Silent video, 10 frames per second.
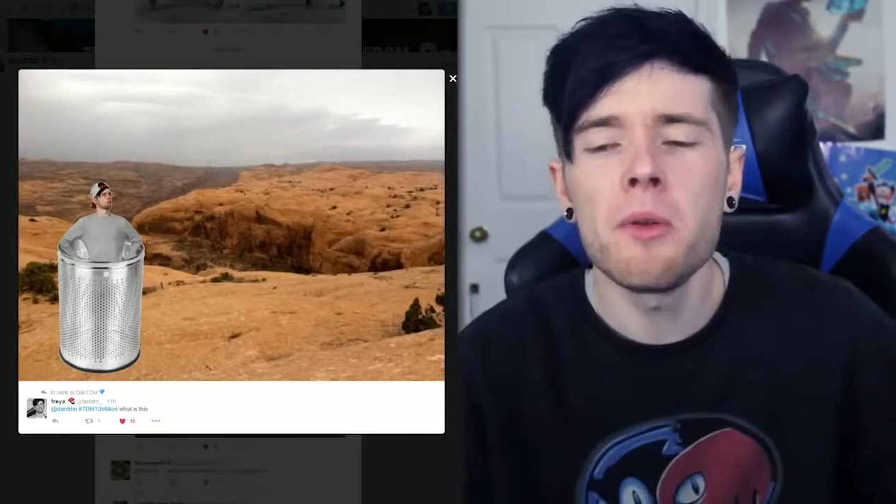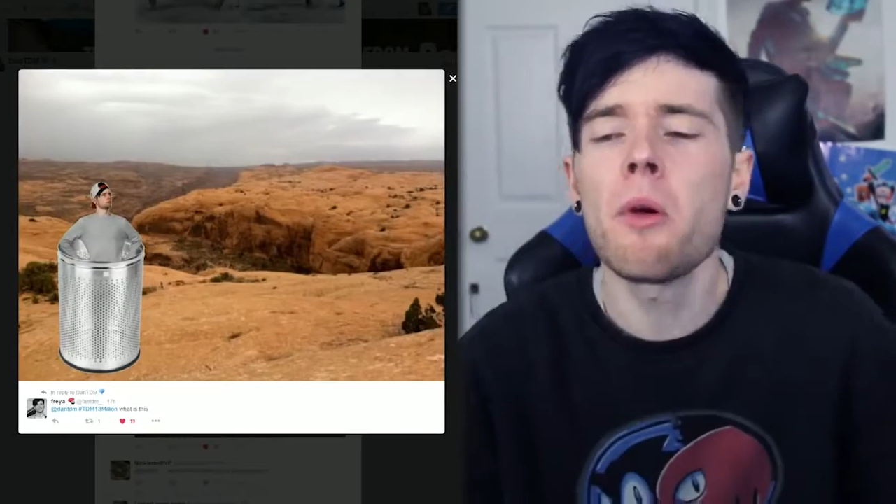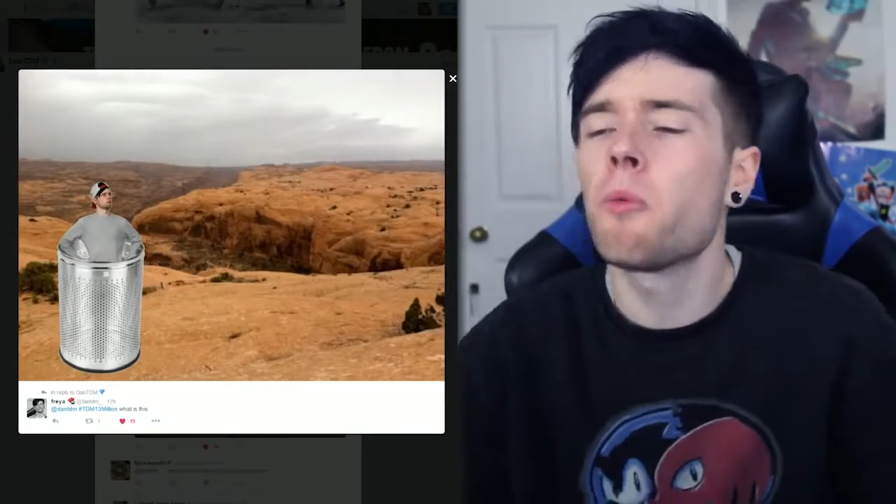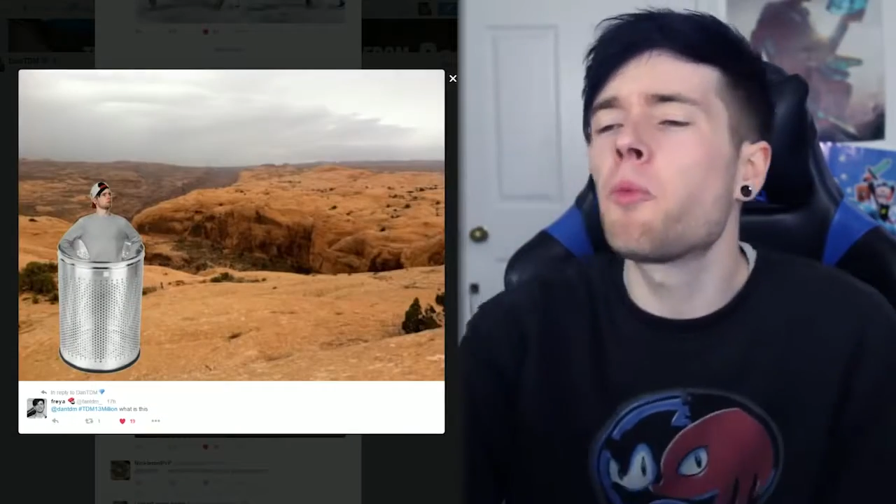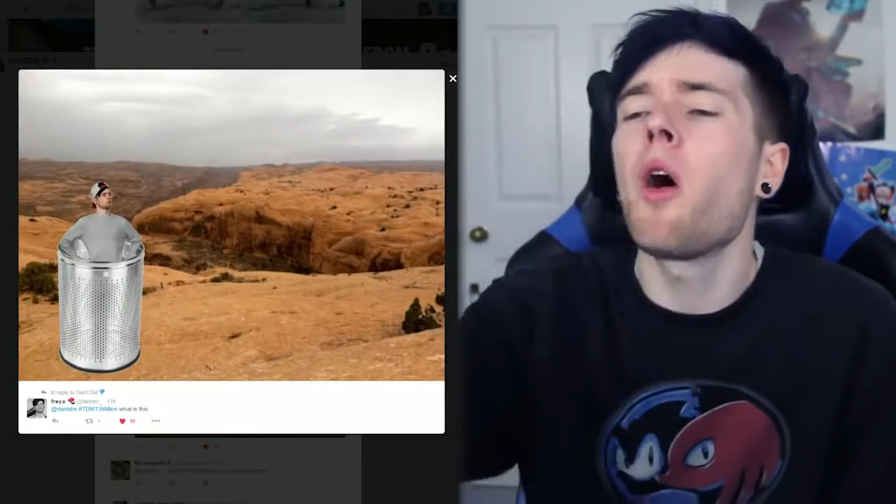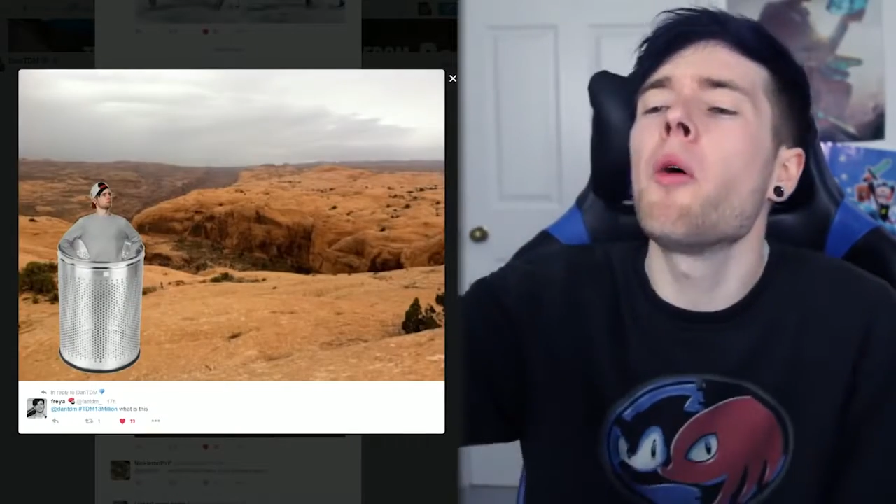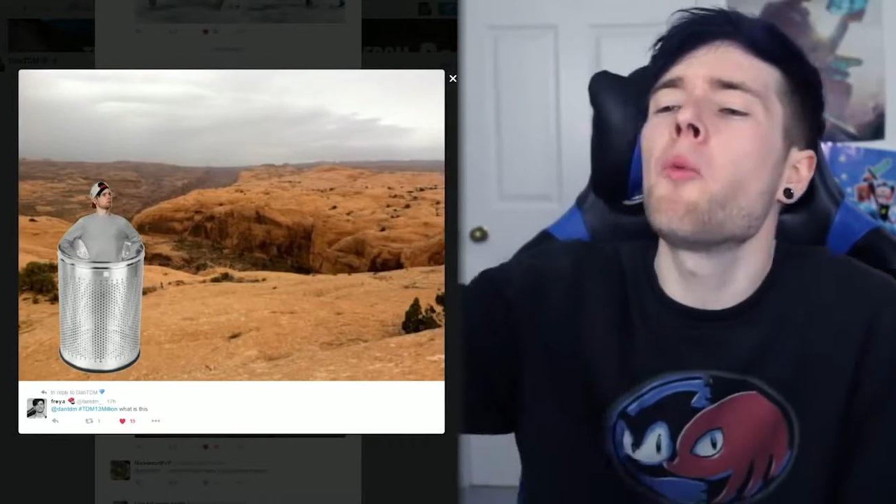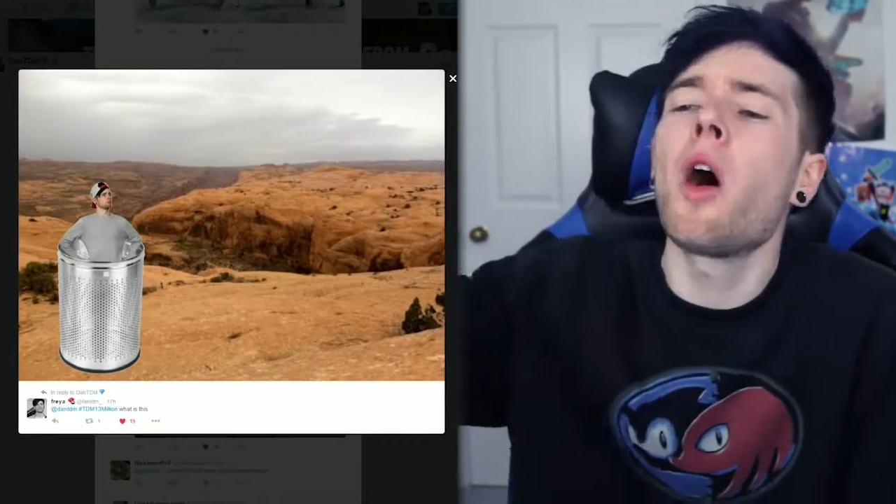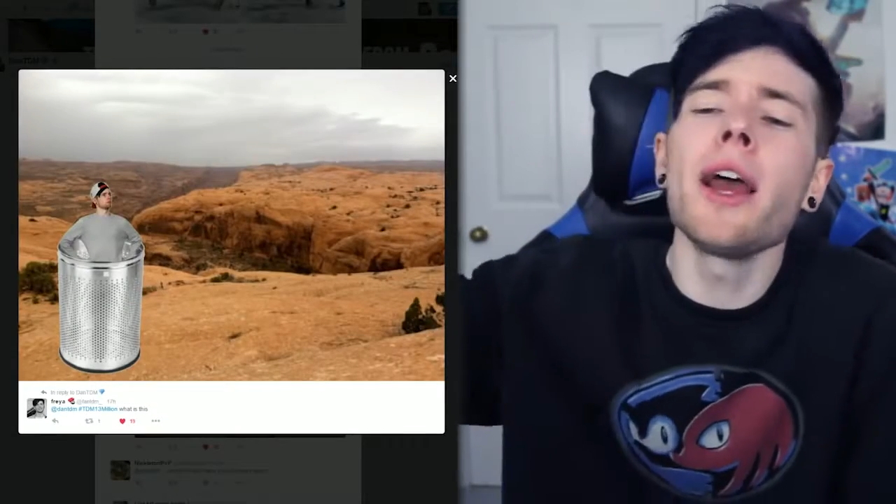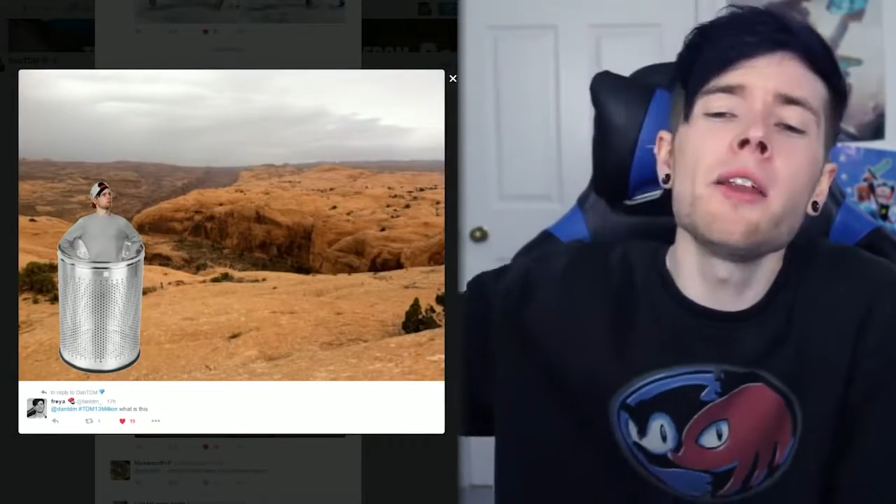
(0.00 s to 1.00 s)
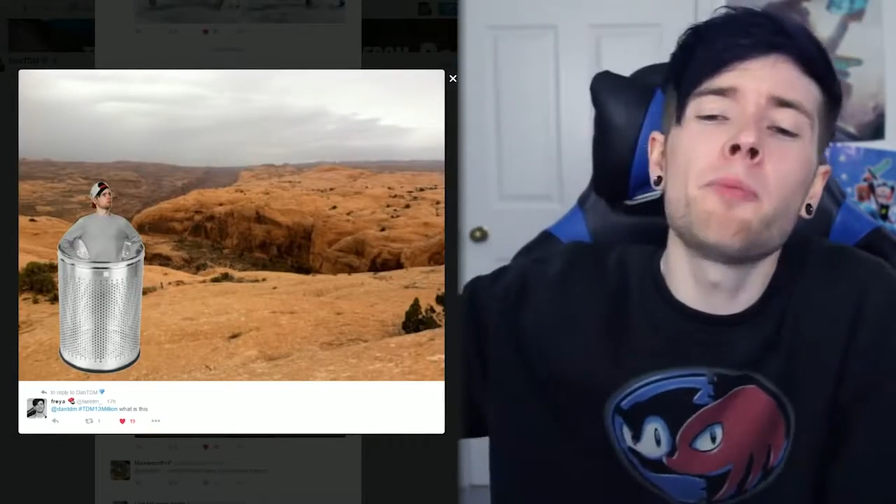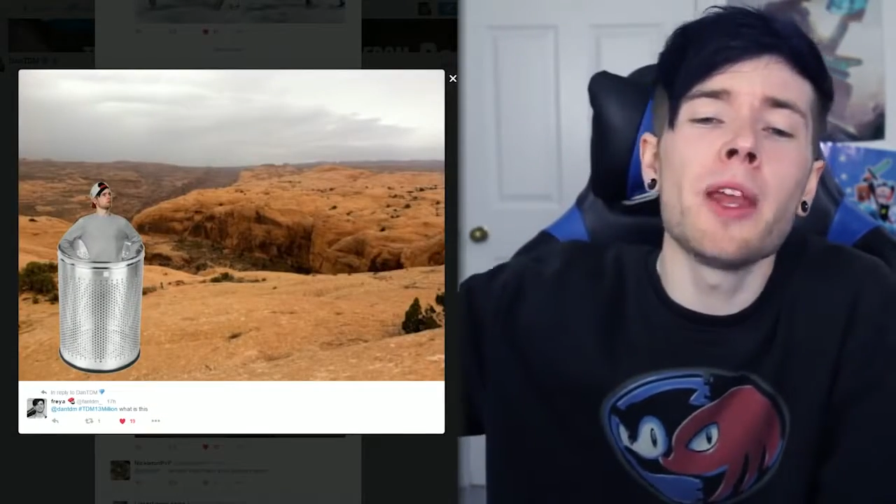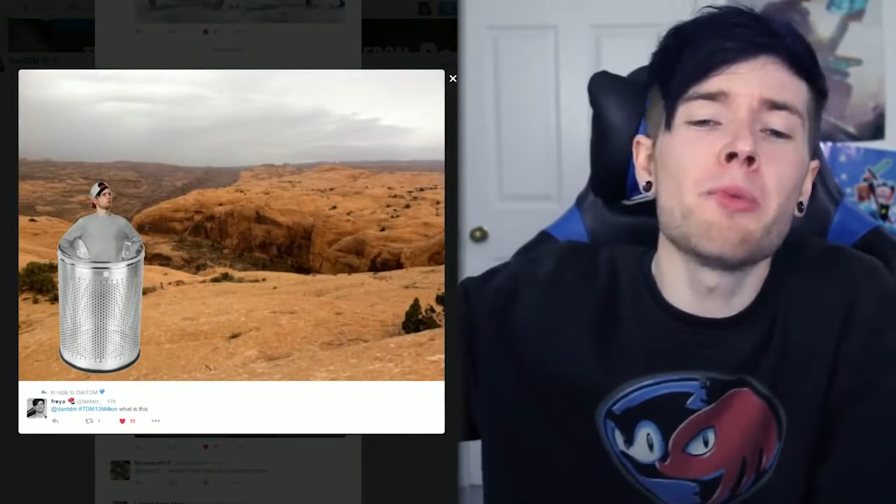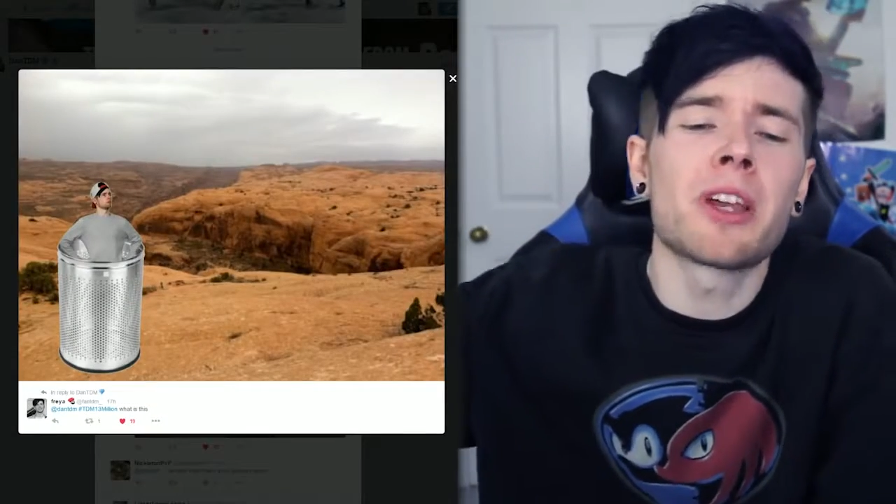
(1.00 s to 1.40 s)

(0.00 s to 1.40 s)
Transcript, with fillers: Wait, wh why do people